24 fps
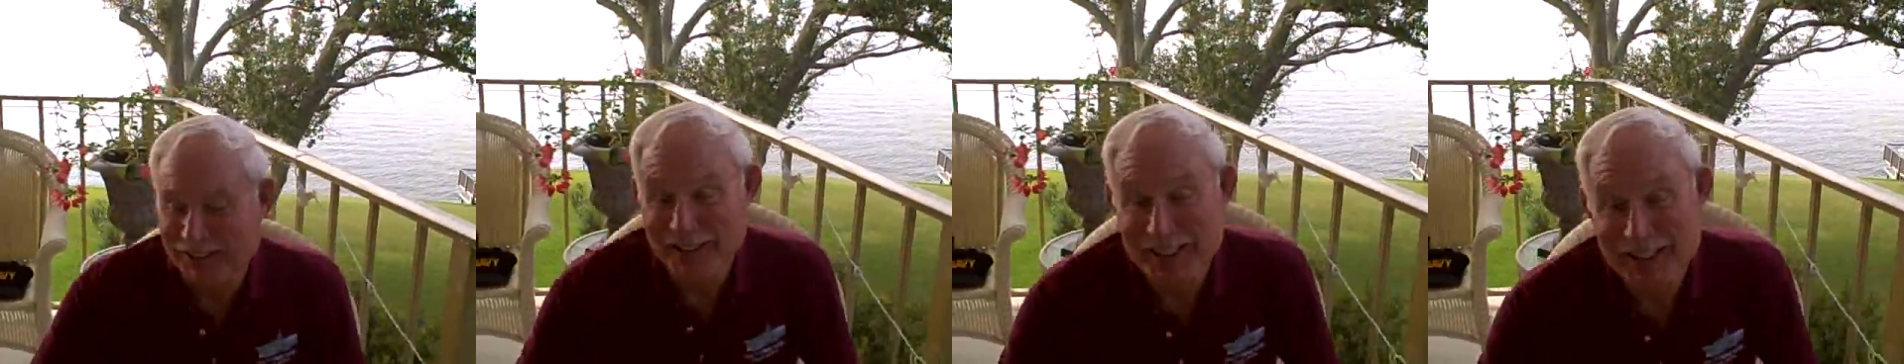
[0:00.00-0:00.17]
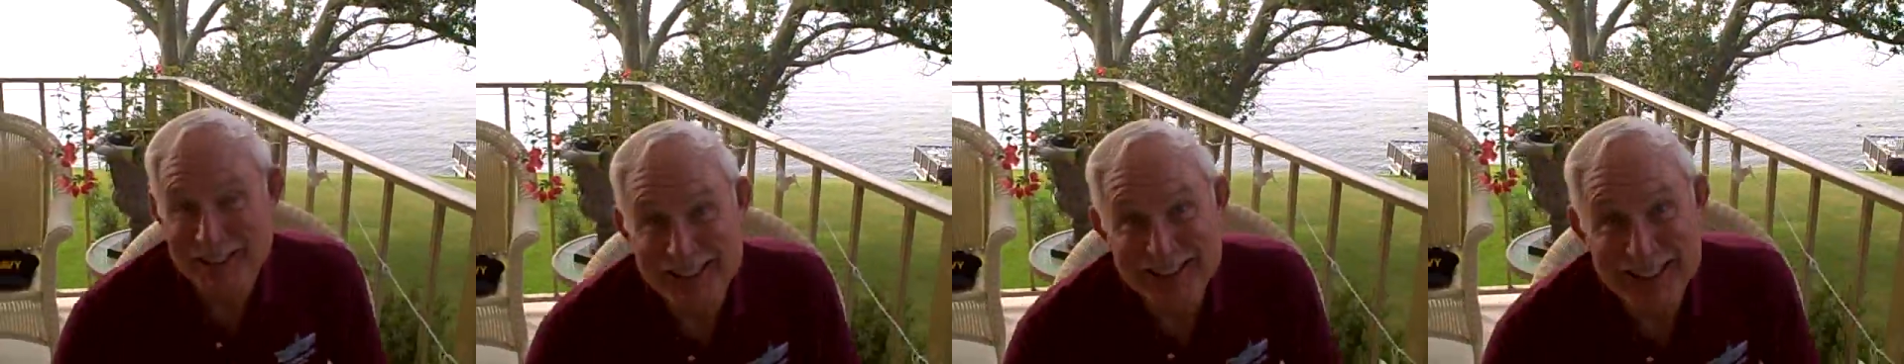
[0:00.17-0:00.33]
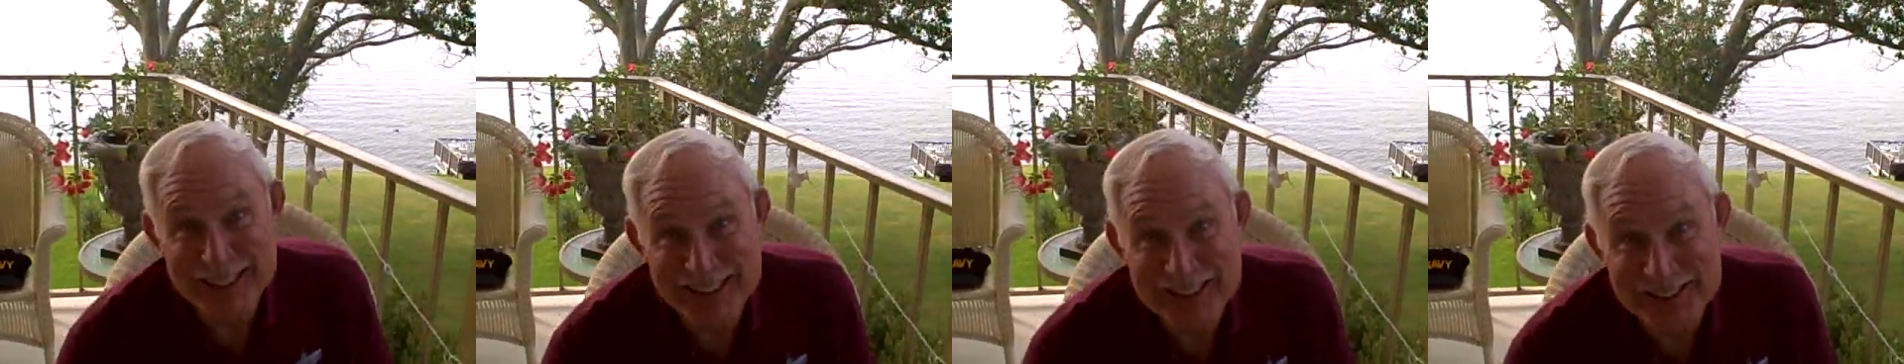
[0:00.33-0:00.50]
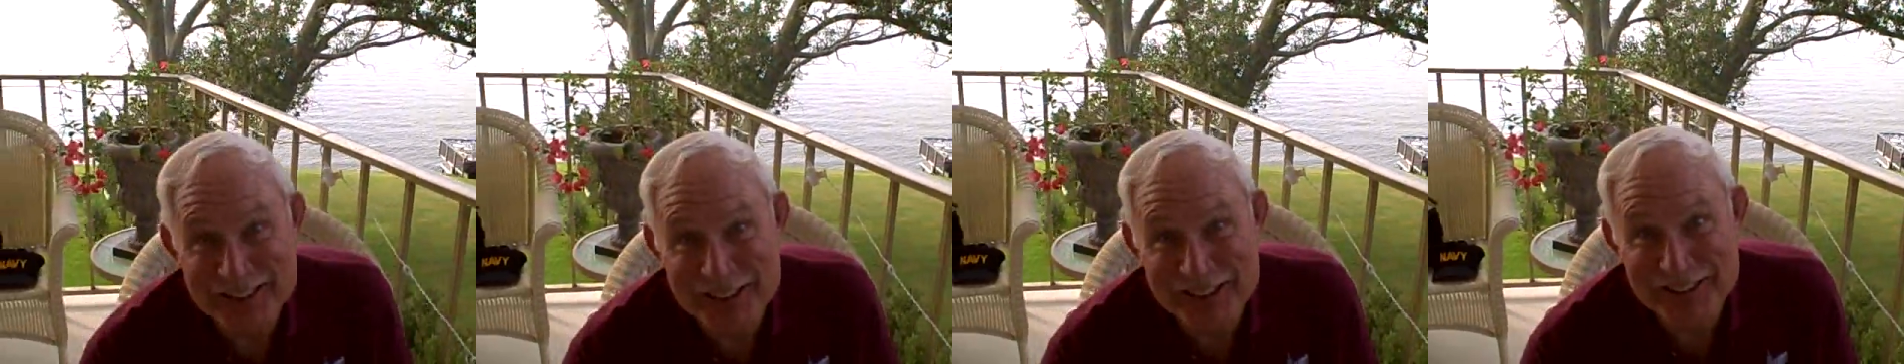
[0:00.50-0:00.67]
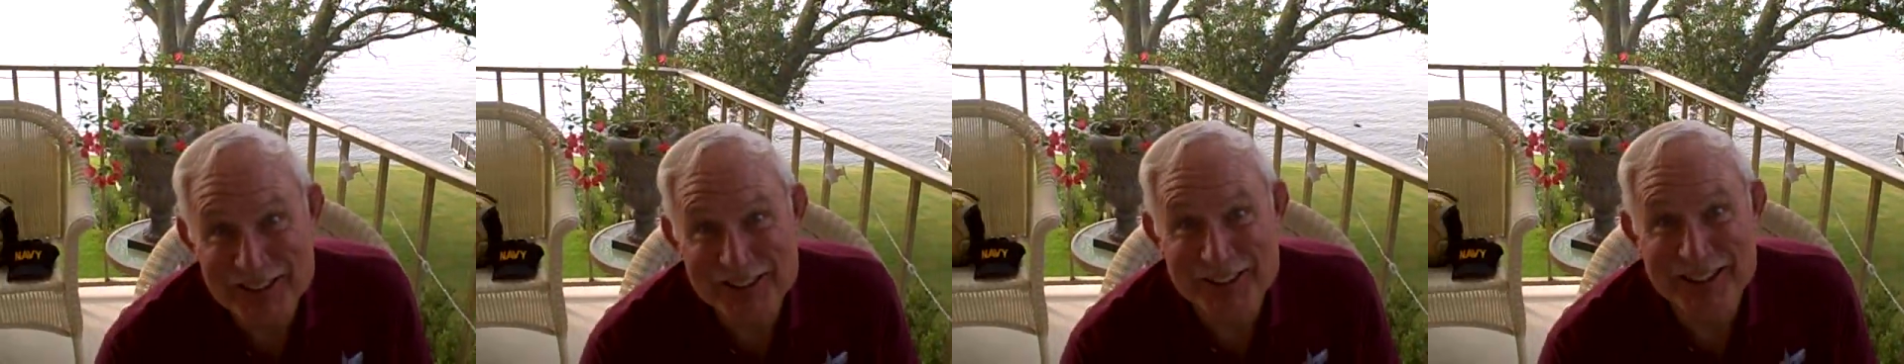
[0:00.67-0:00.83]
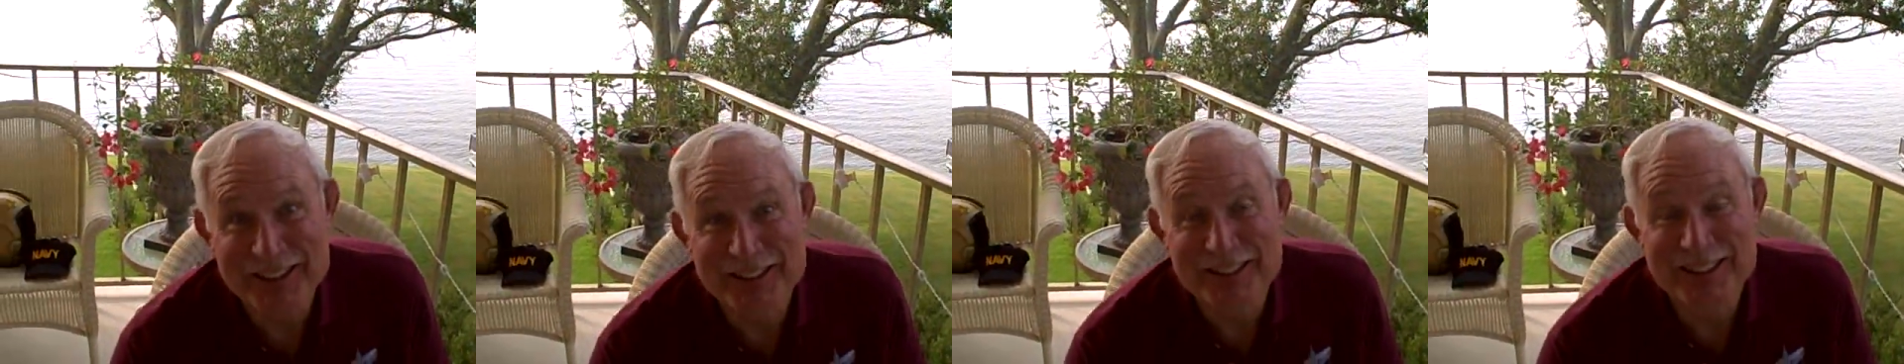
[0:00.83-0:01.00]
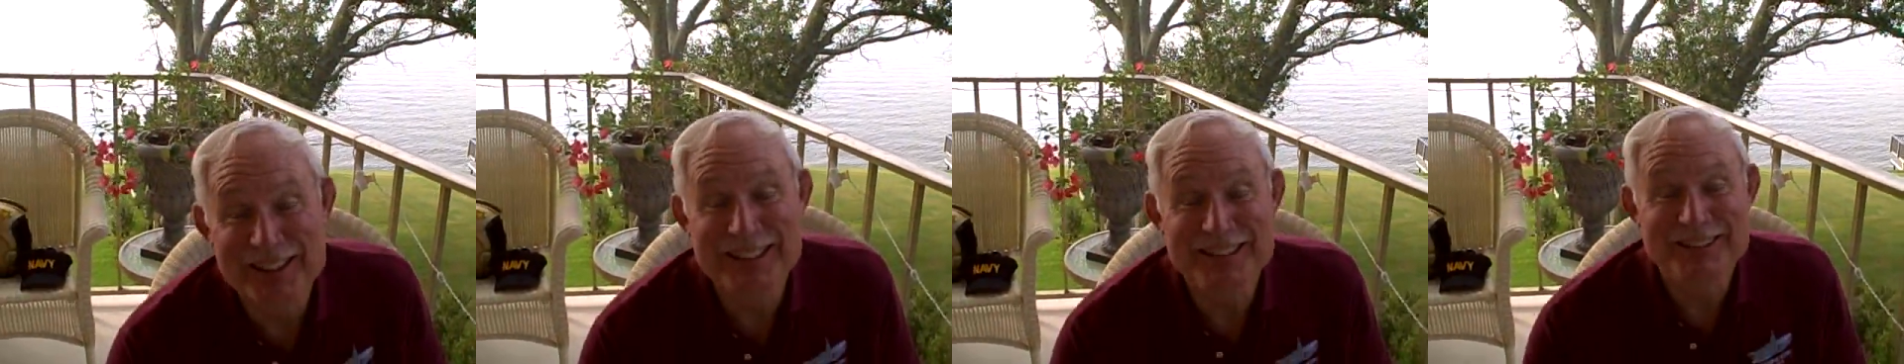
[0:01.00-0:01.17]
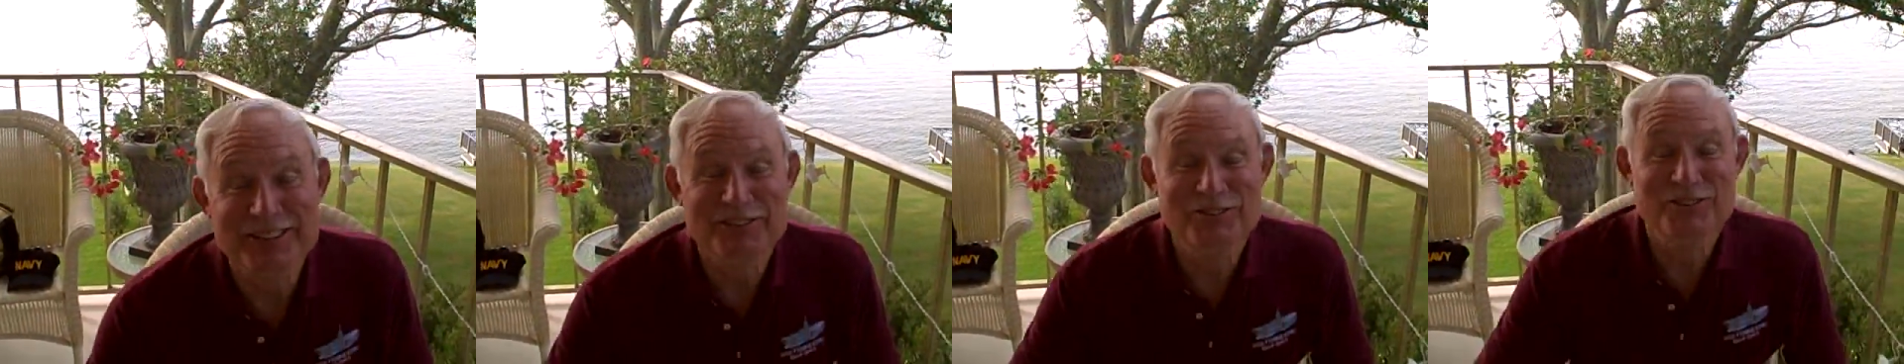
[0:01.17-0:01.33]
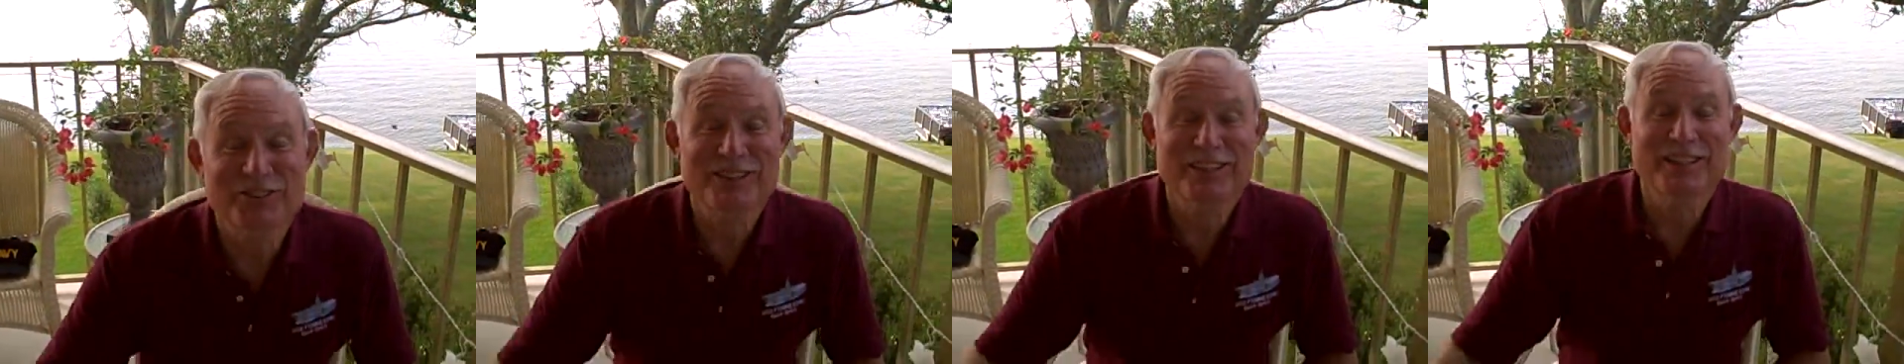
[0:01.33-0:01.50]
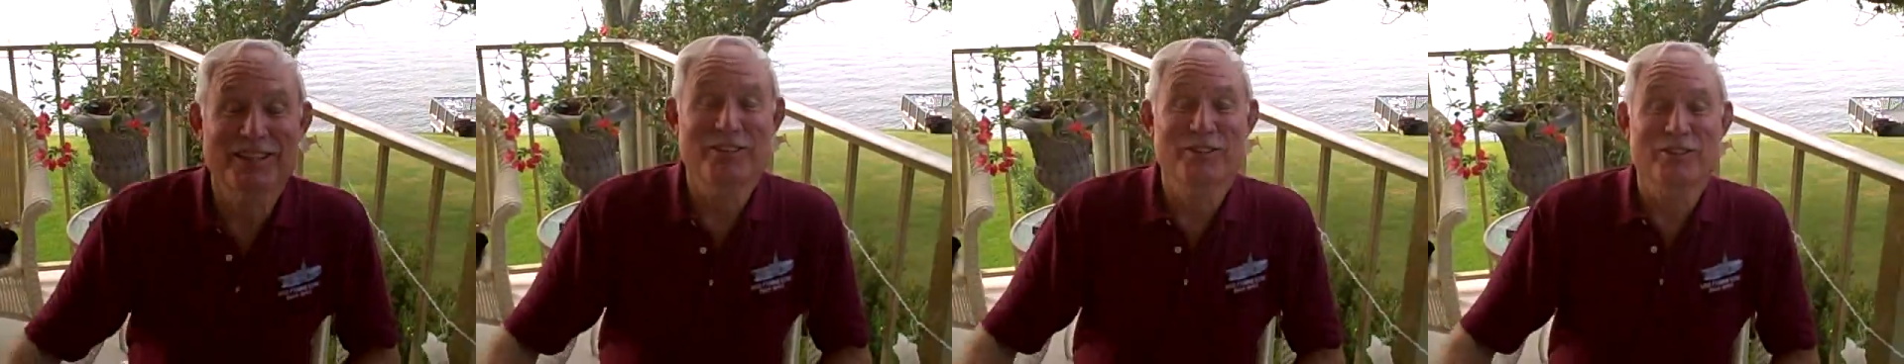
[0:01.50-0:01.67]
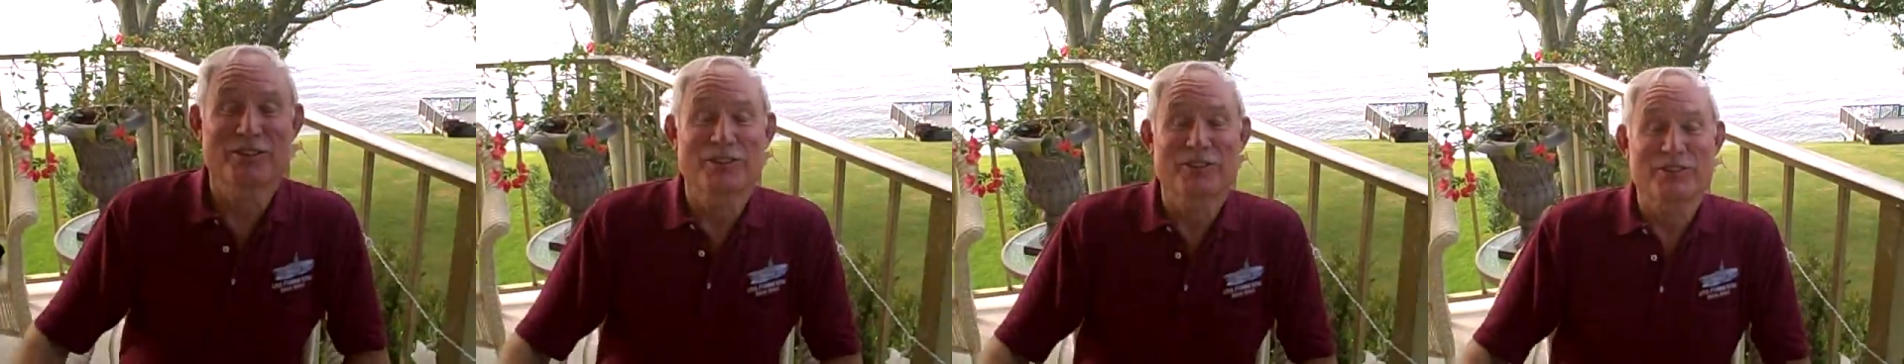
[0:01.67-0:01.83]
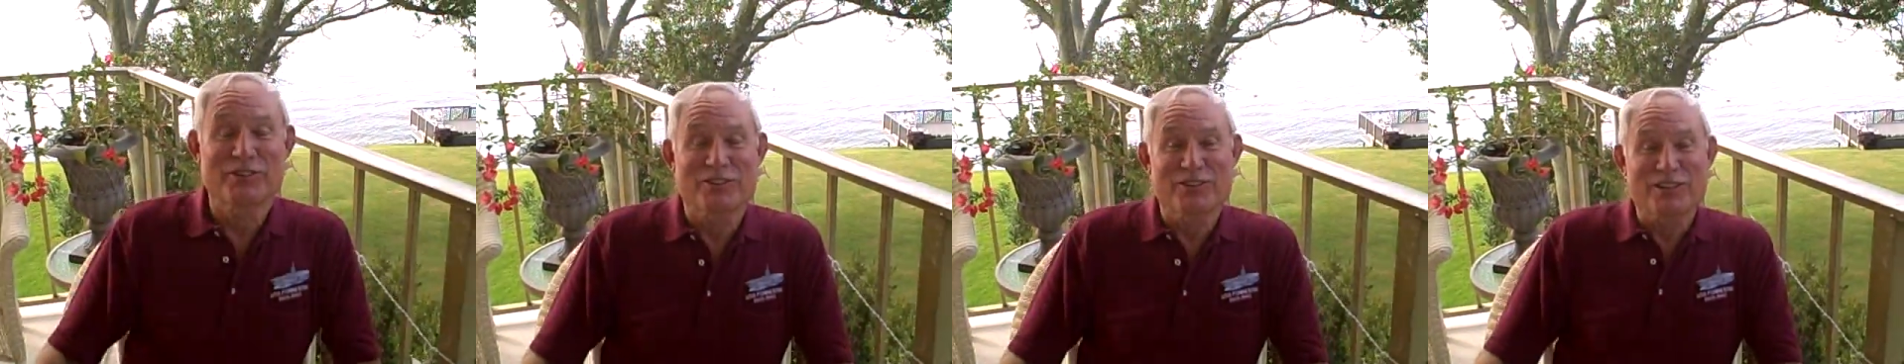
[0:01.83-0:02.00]
like to say
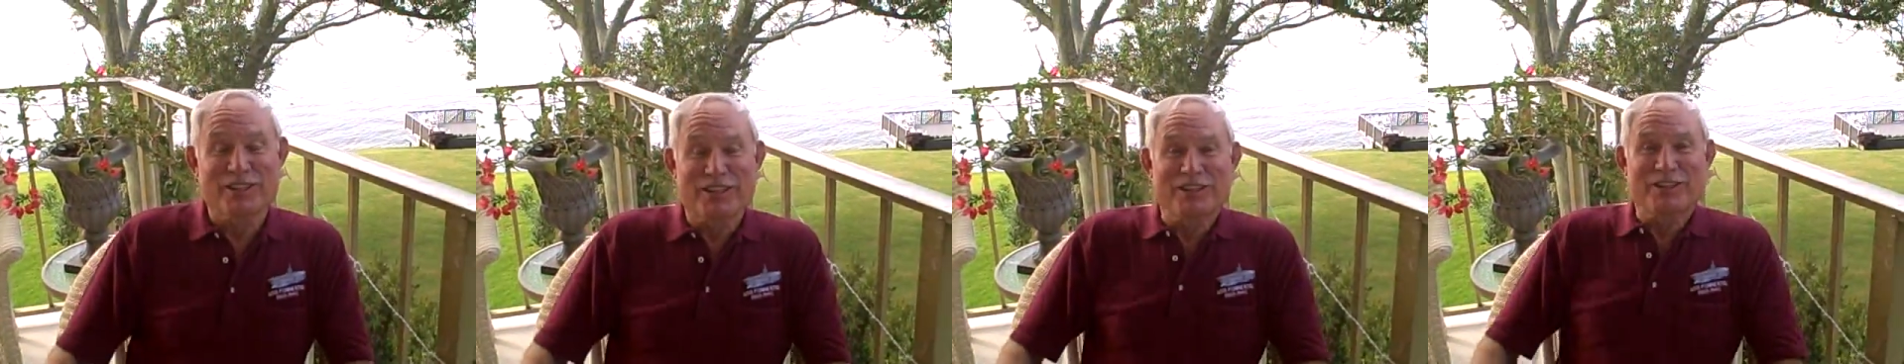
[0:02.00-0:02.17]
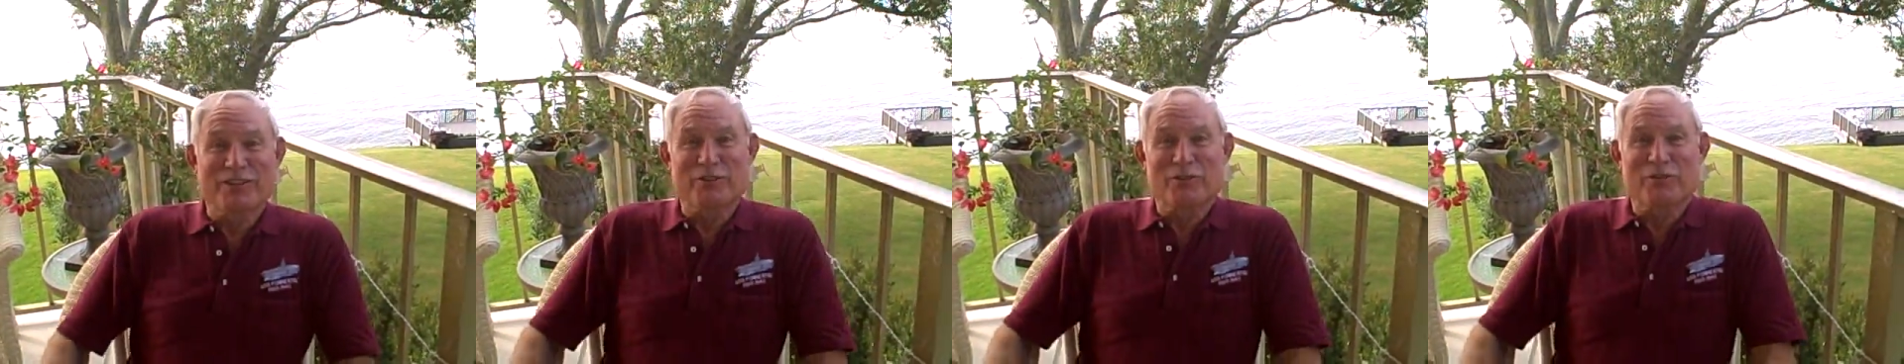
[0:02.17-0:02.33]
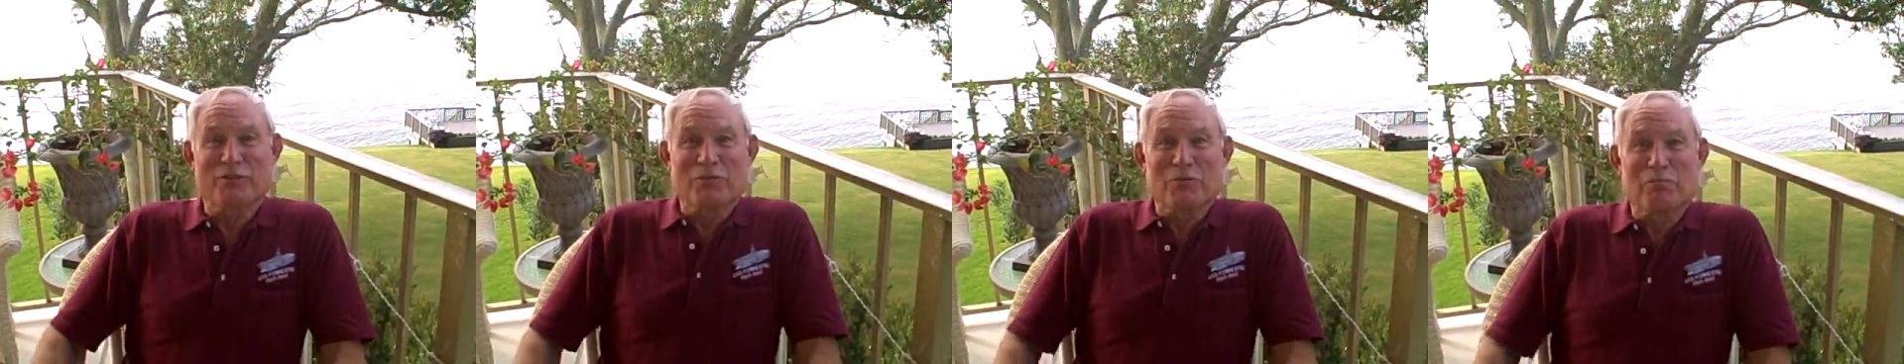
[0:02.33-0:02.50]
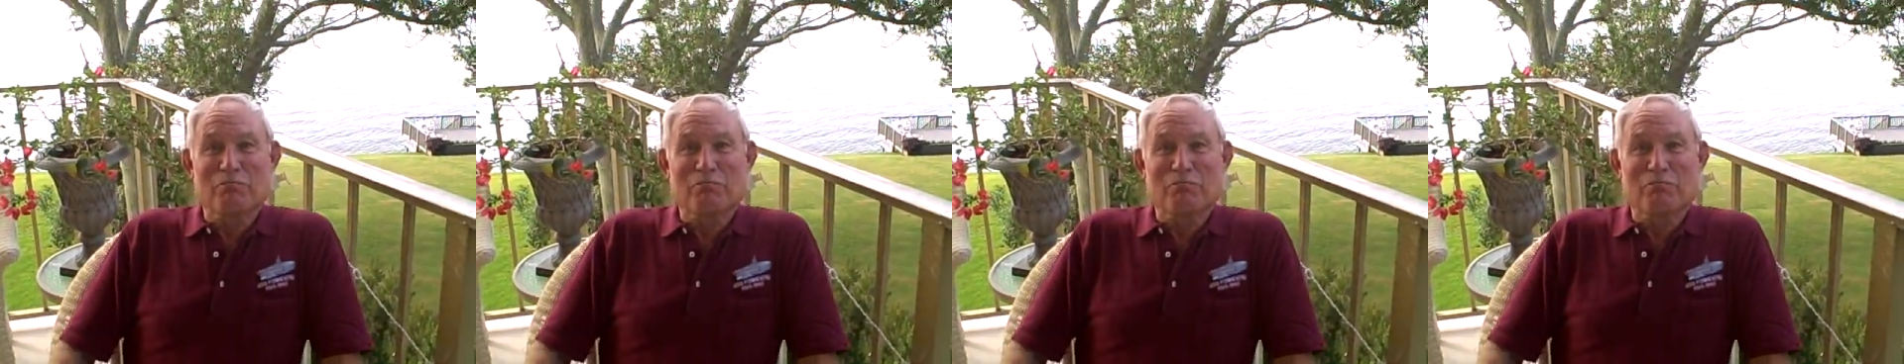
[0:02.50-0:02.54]
that